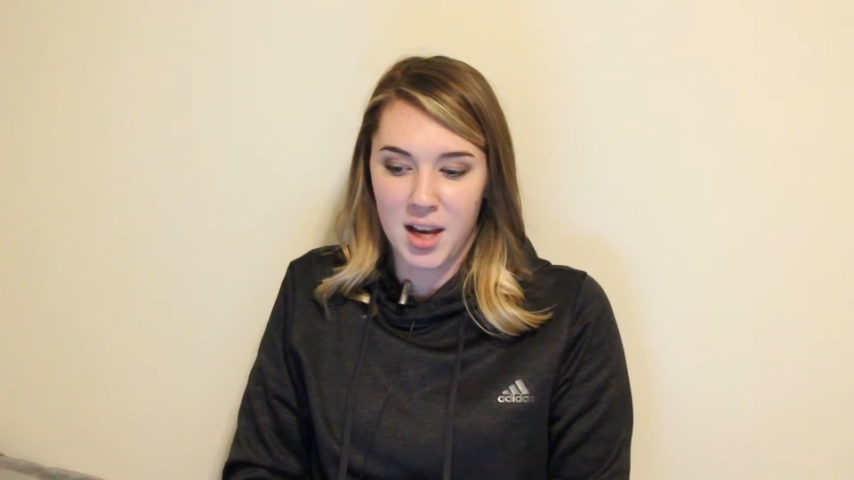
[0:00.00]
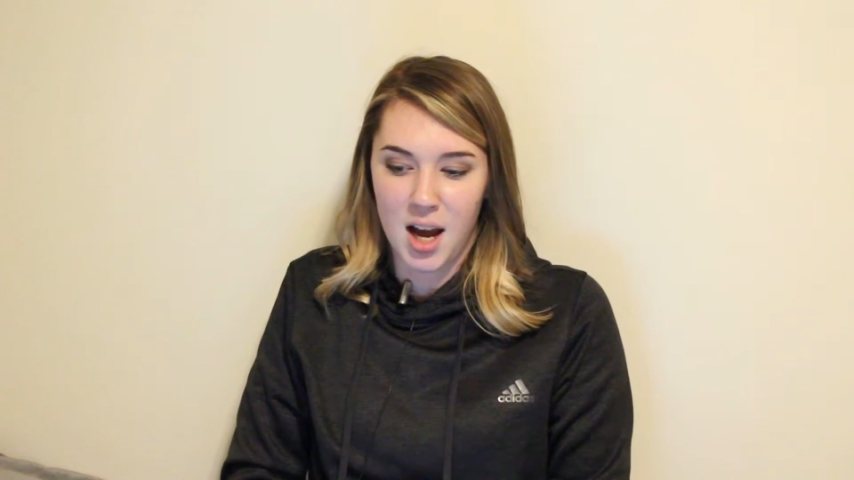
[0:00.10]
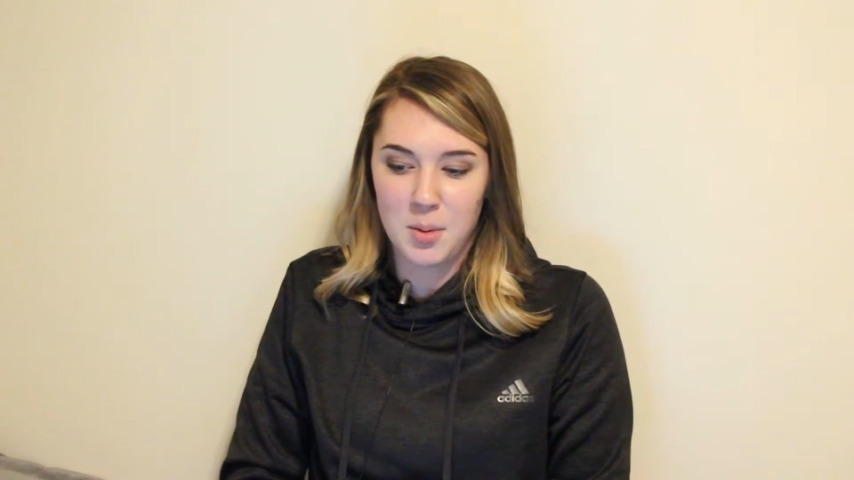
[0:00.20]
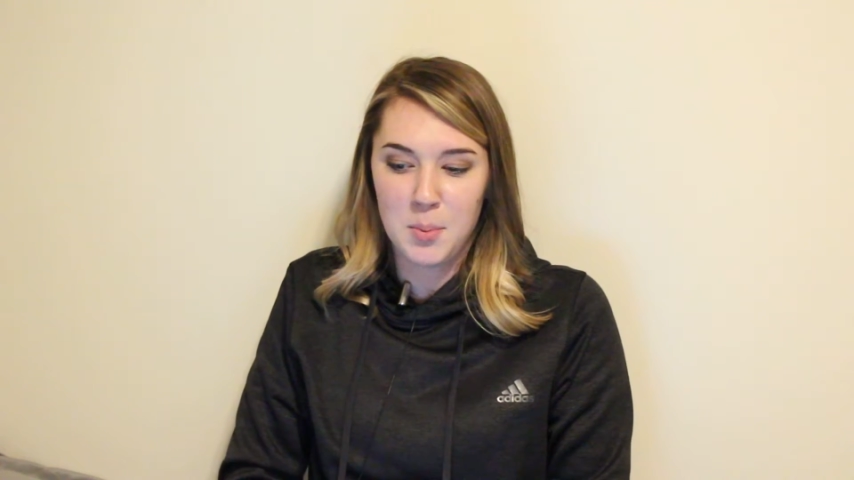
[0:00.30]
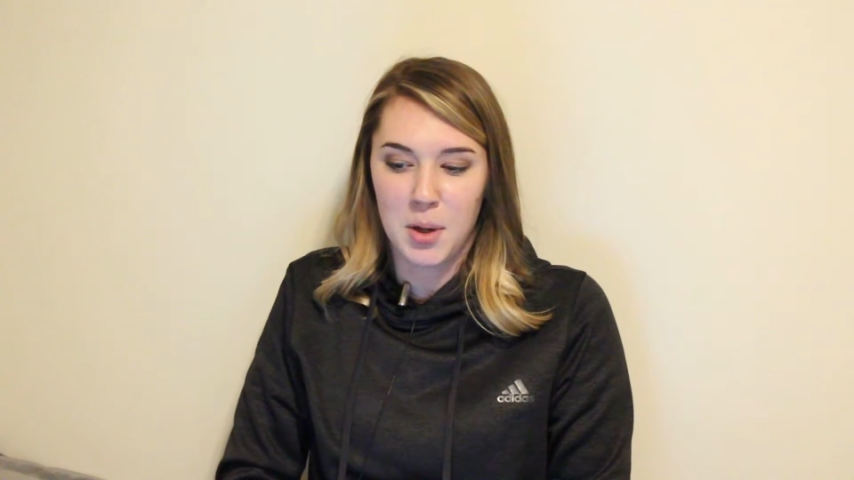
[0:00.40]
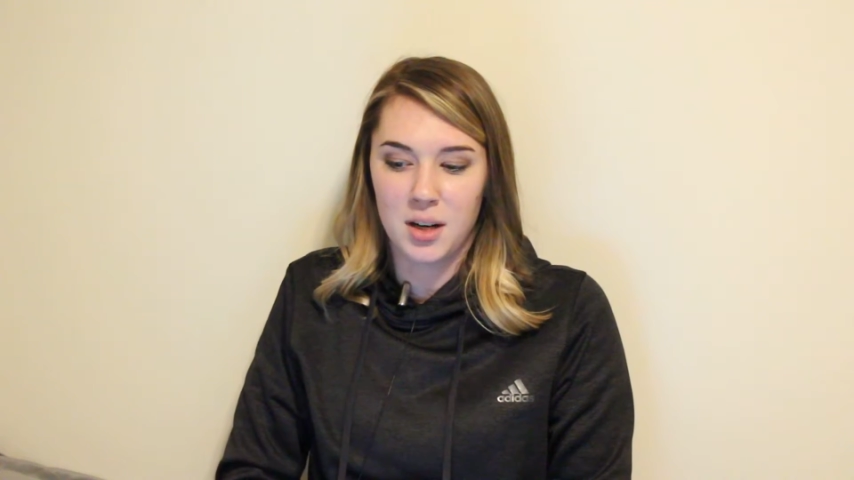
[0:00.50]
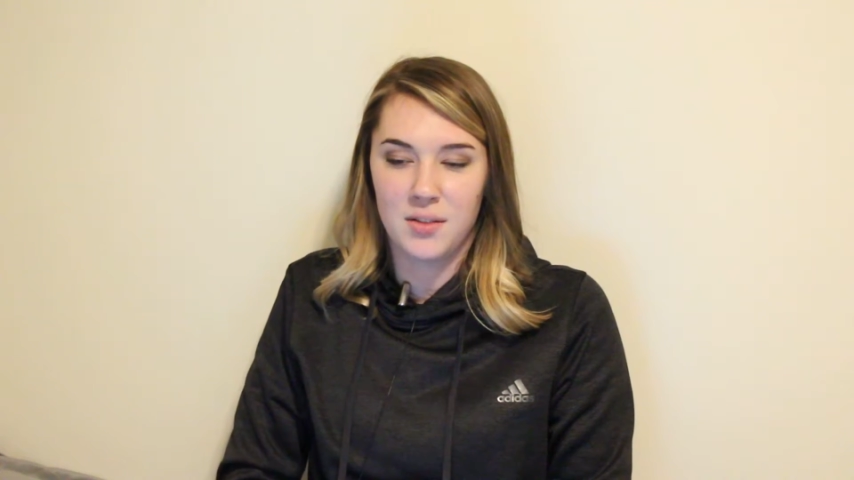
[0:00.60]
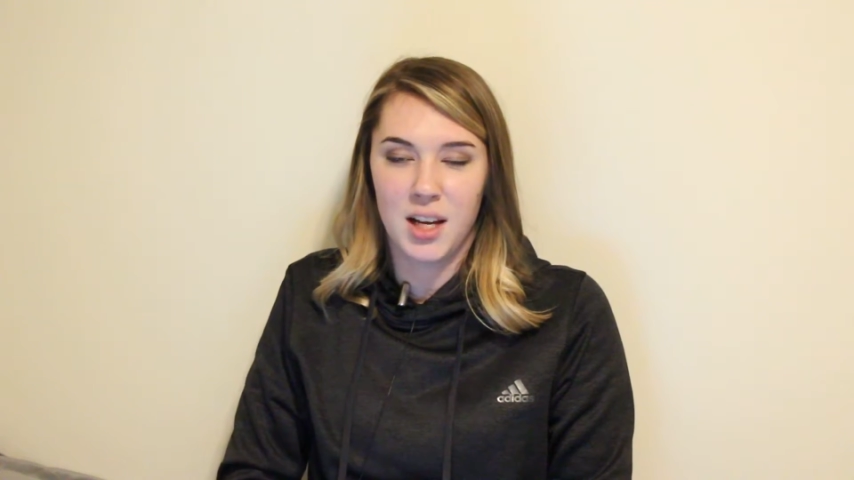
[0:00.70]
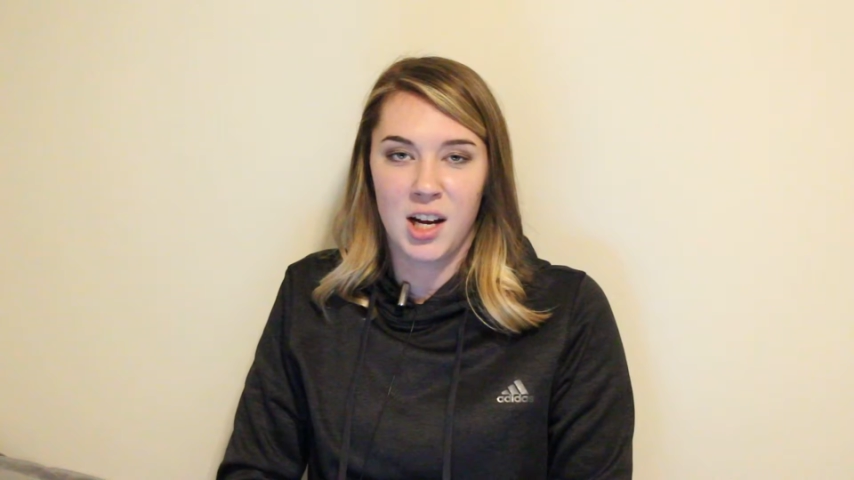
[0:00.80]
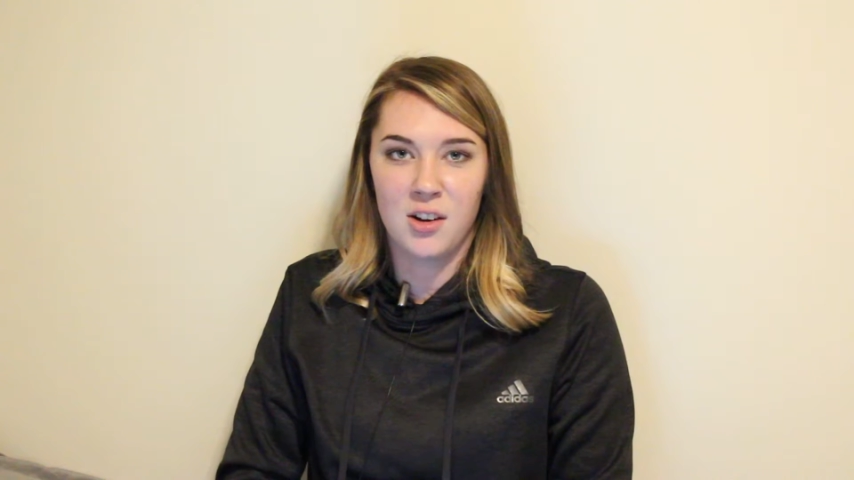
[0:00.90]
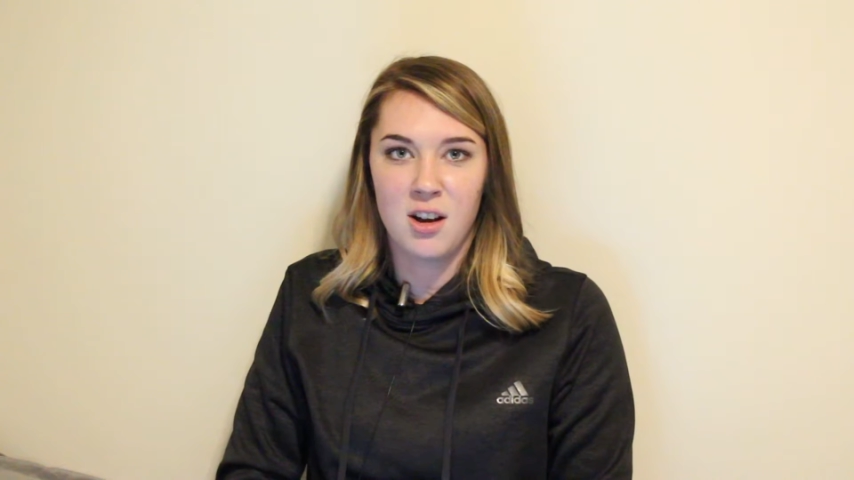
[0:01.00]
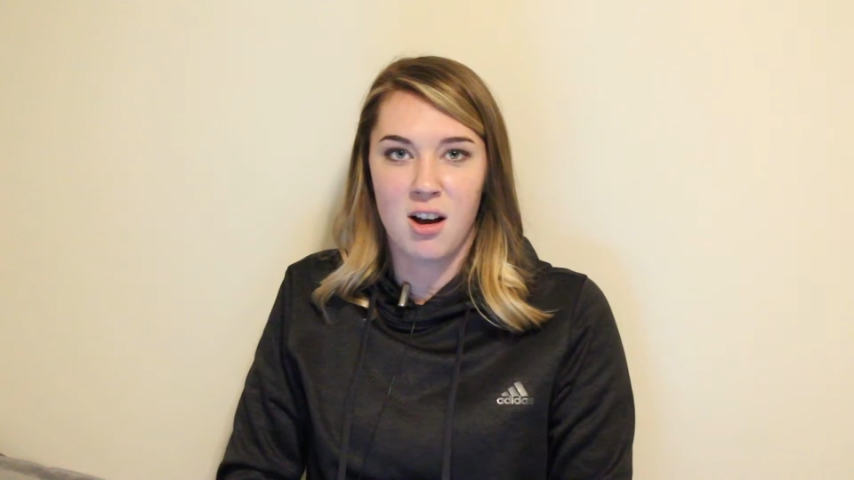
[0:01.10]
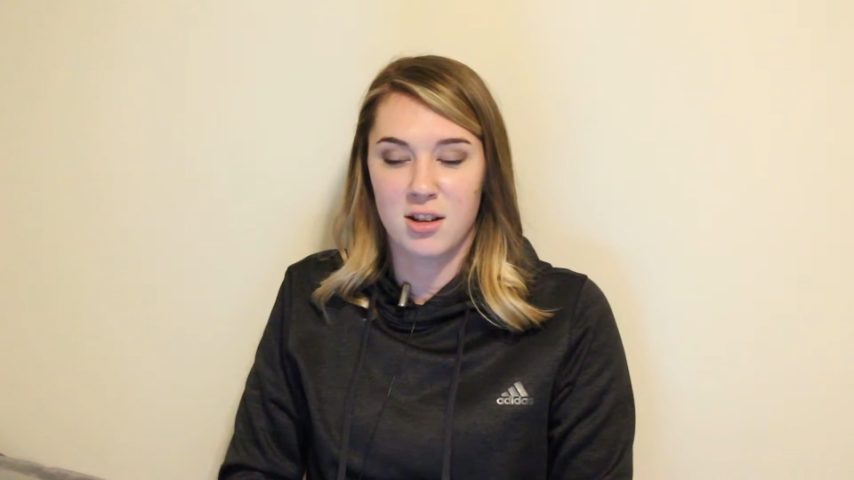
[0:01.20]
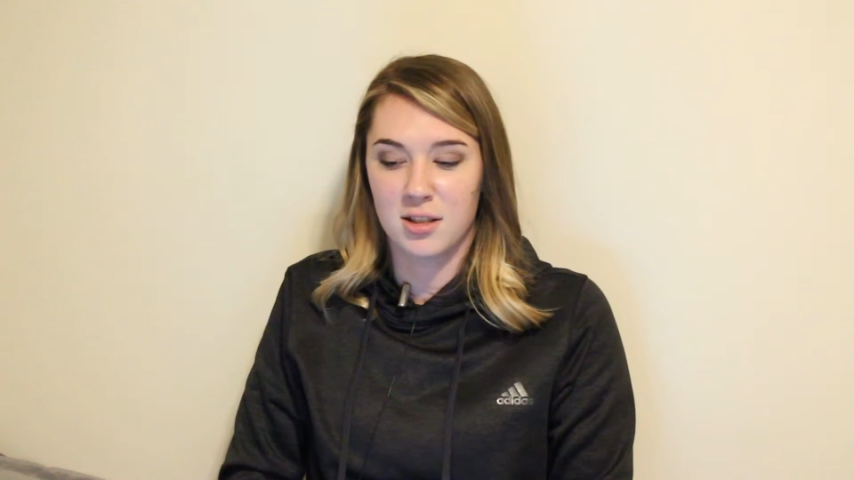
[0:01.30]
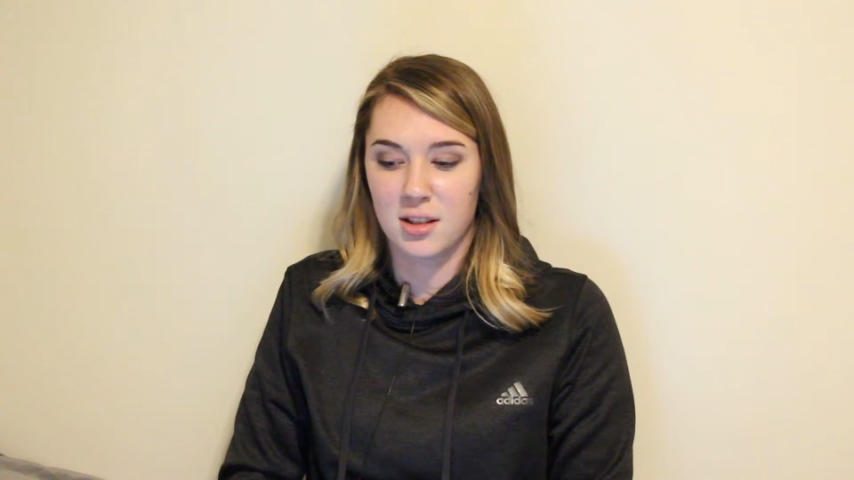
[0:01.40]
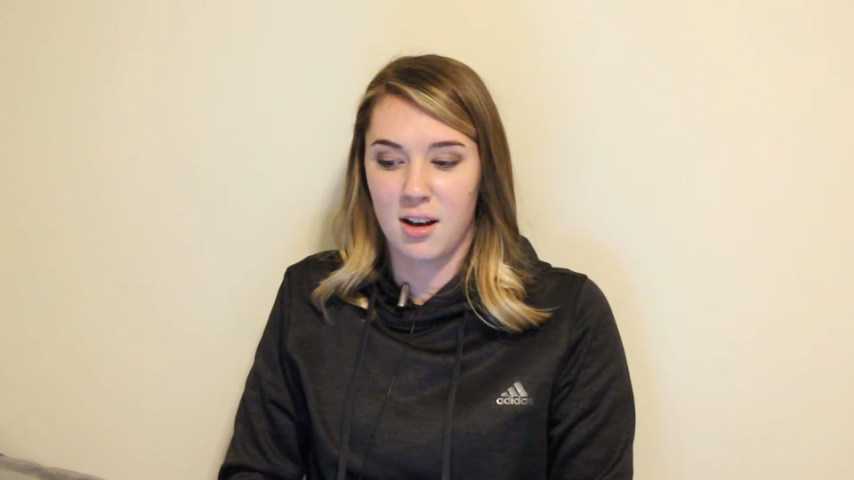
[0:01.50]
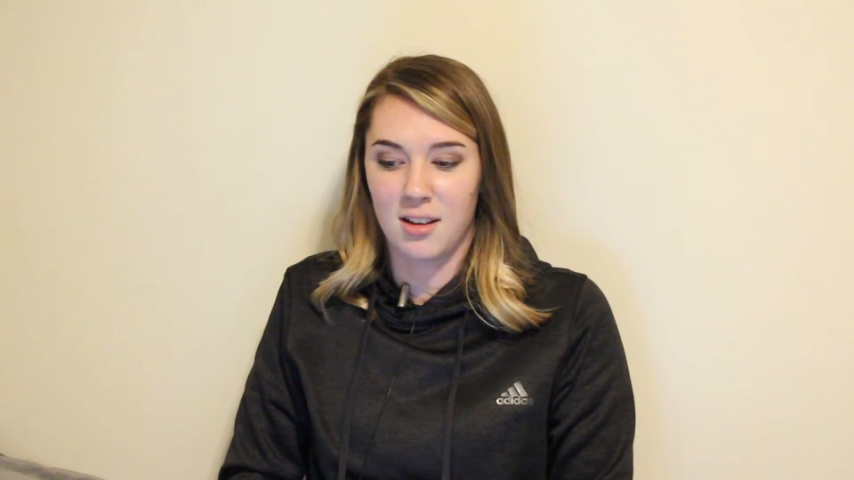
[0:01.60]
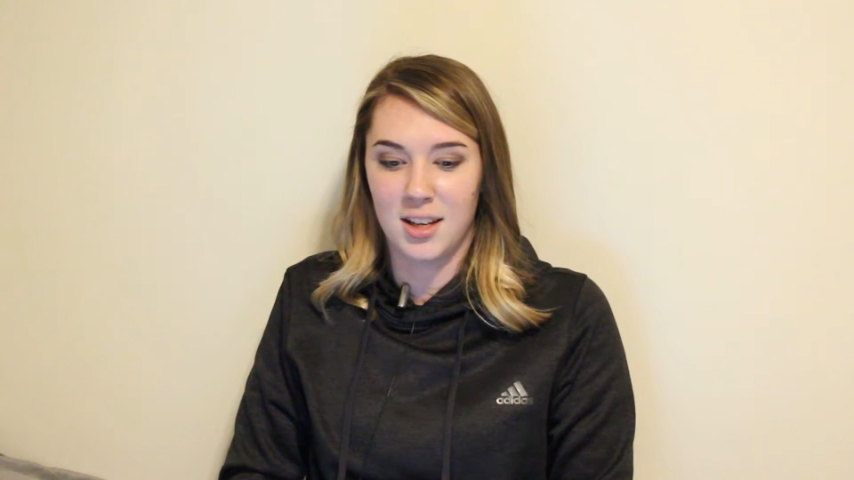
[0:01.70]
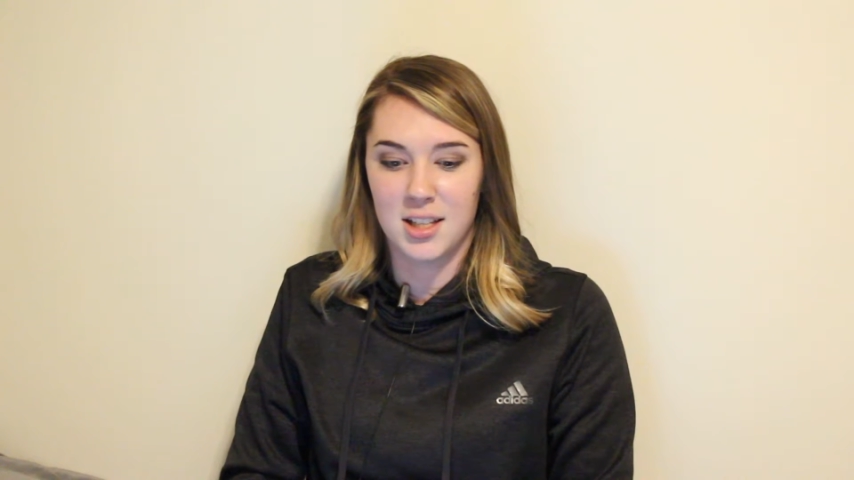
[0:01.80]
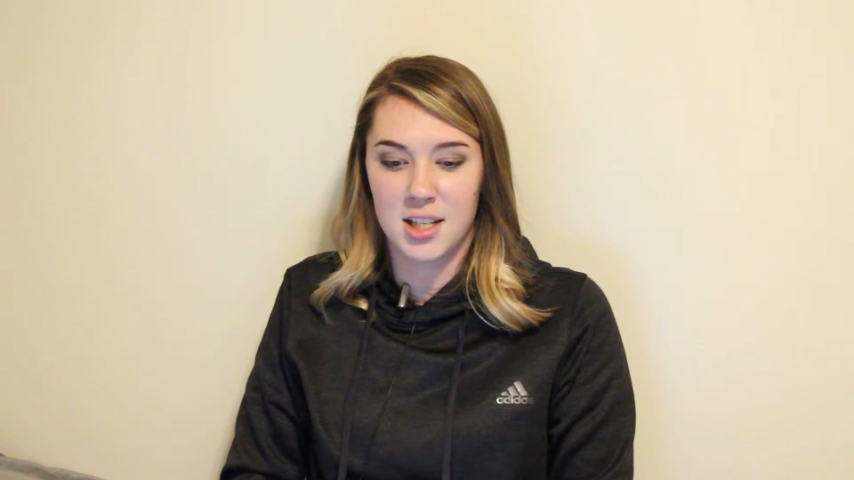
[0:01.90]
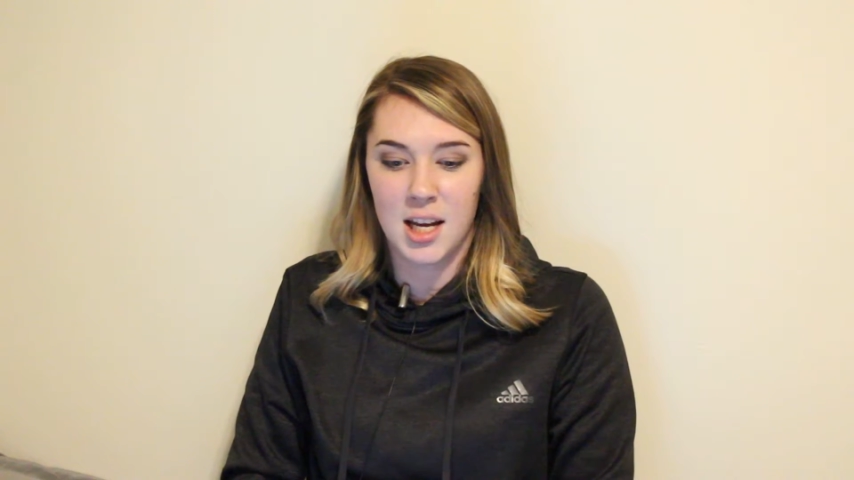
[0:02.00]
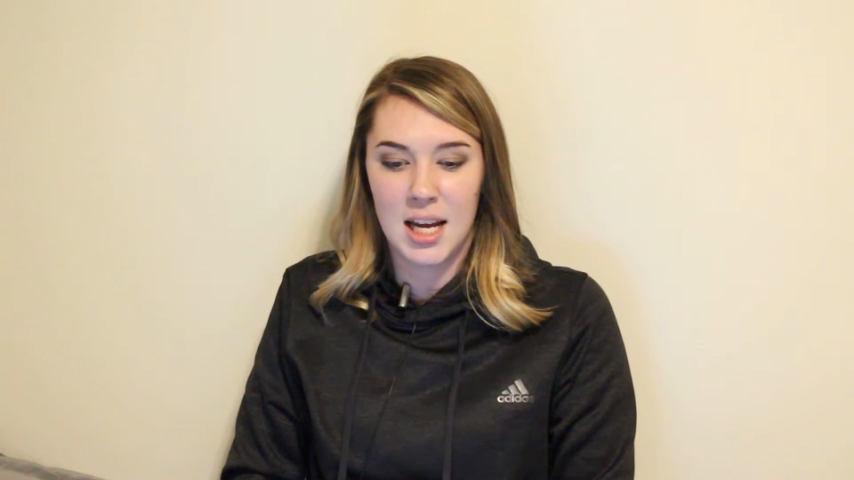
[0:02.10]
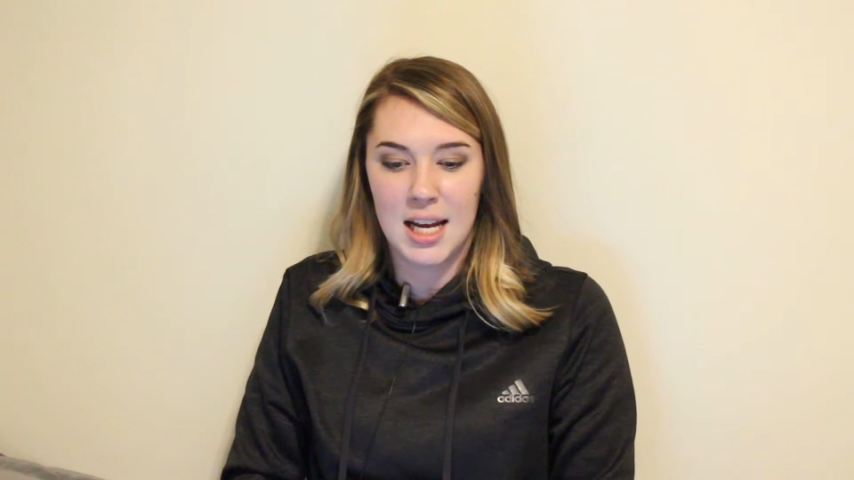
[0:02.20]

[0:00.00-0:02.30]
I'm a part of the Heron Honors College,